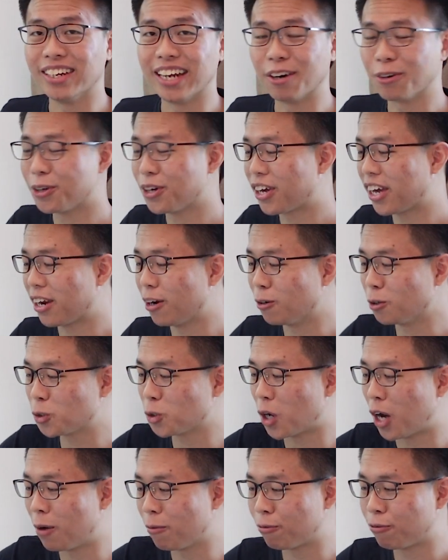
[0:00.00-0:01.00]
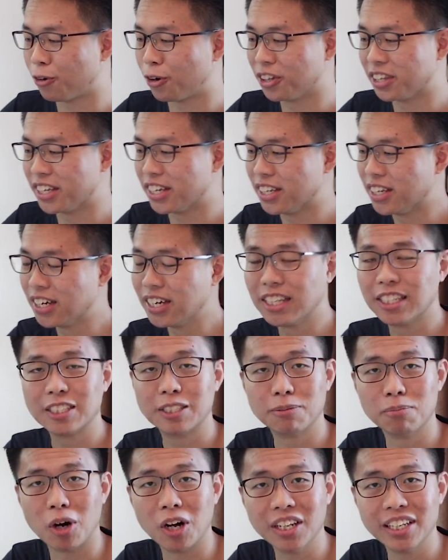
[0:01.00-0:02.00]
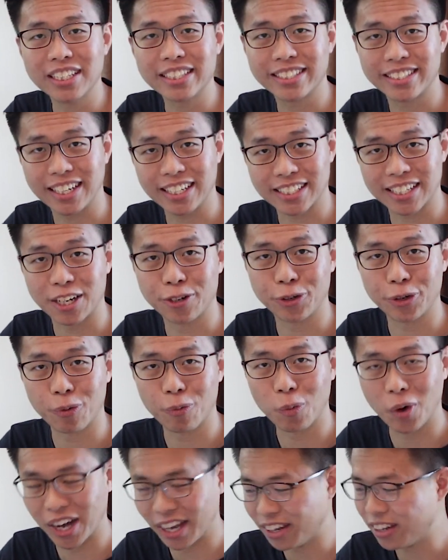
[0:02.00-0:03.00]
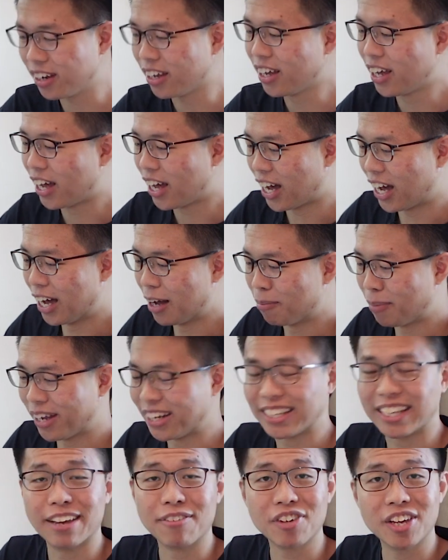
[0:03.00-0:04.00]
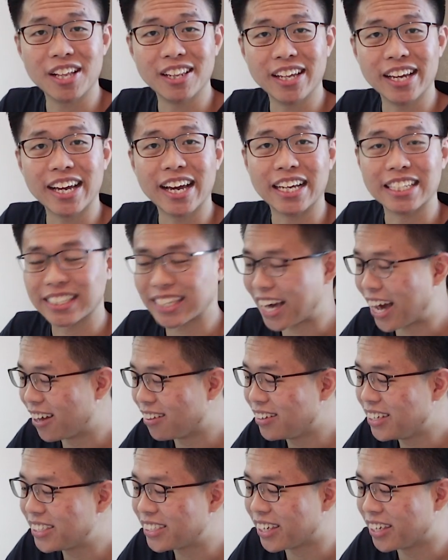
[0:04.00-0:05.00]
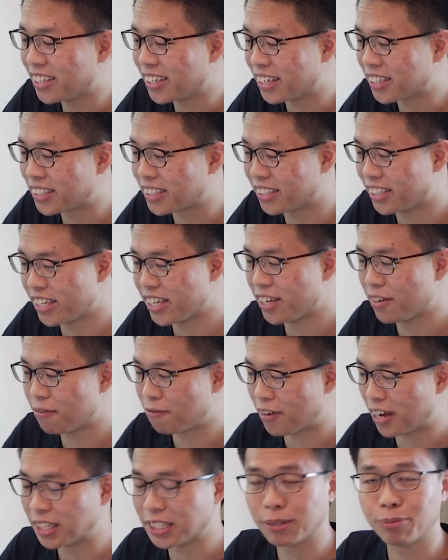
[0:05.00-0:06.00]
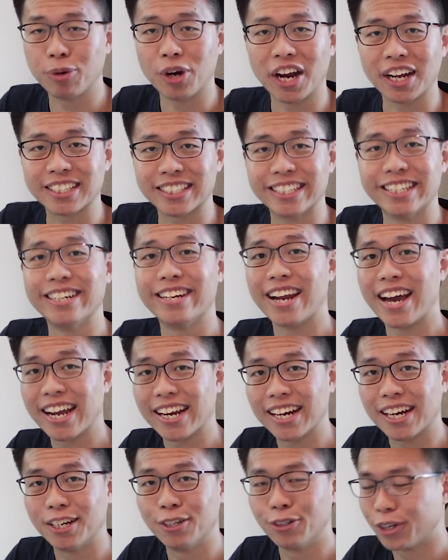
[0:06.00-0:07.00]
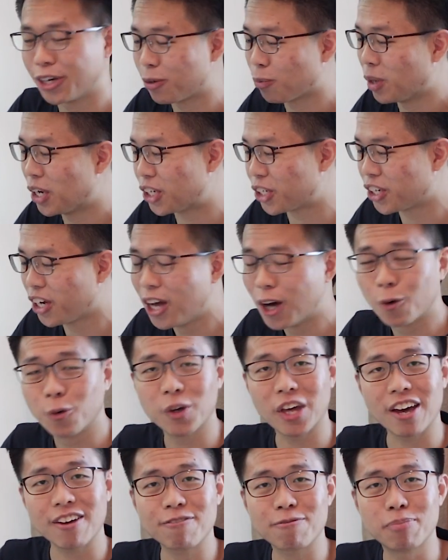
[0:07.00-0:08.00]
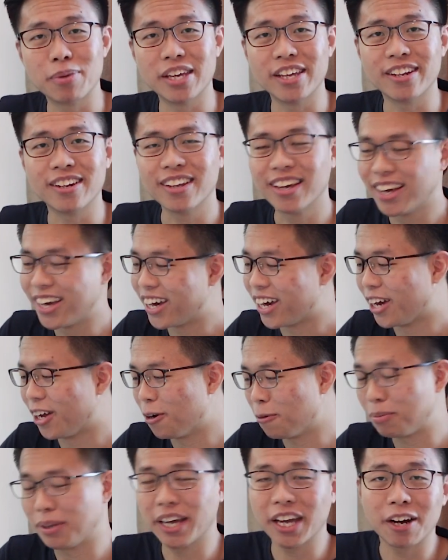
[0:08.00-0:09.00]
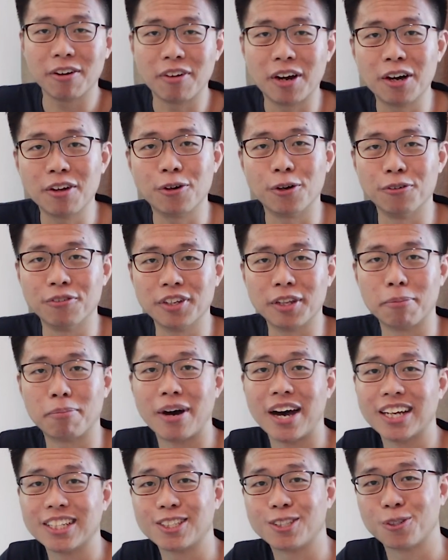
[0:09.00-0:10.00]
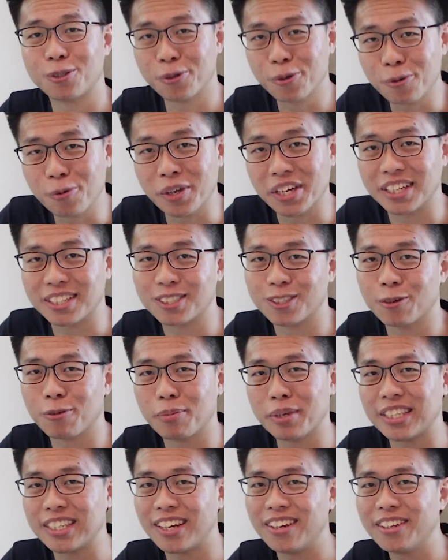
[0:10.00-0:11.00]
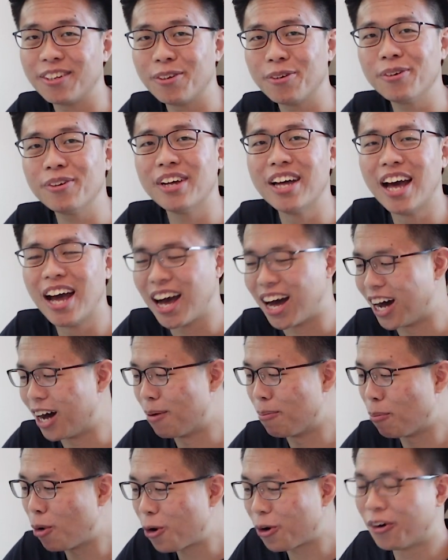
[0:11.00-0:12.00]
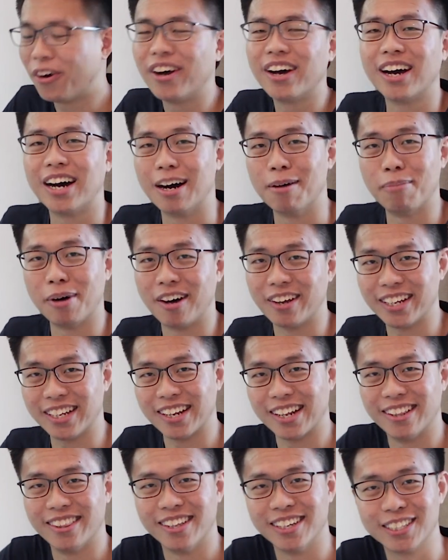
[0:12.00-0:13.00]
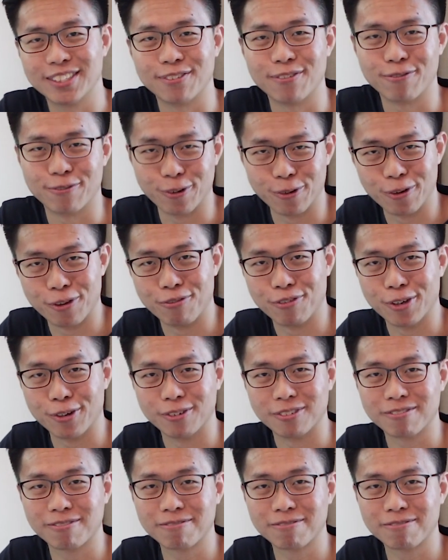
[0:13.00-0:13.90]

Now, you can also opt for the smaller 600 one, but Devialet has kindly sent us the Phantom Reactor 900, which we have been, you know, playing around over the past 2 weeks. So we'll be telling you more about it in this full review.